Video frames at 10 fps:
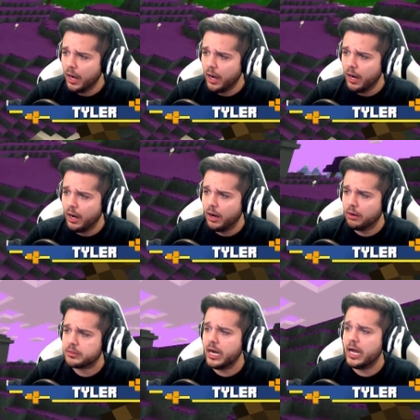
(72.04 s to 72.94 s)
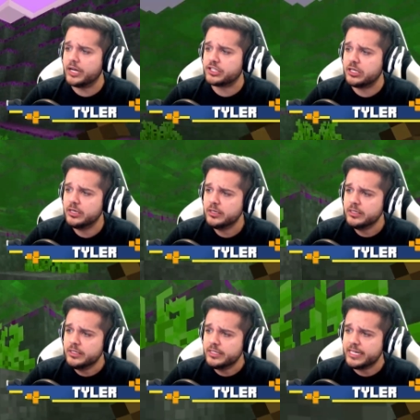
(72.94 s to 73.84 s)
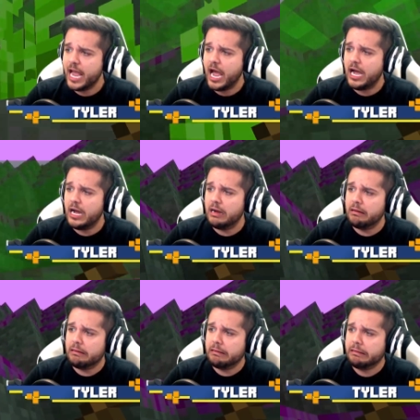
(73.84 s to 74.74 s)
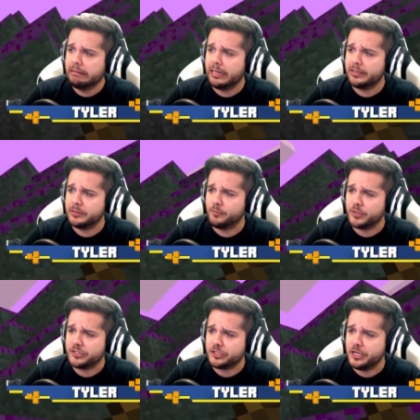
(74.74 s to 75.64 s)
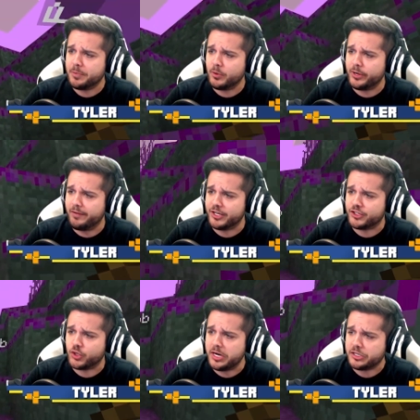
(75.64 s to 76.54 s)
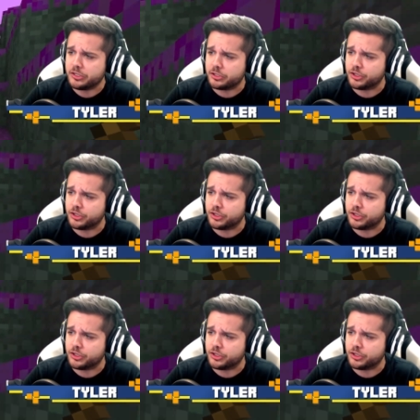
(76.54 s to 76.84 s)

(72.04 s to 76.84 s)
I think oh so. gosh. Let's go in. Let's go in. Let's yeah. Go in. Oh, I don't know if we should, but we don't have any choices.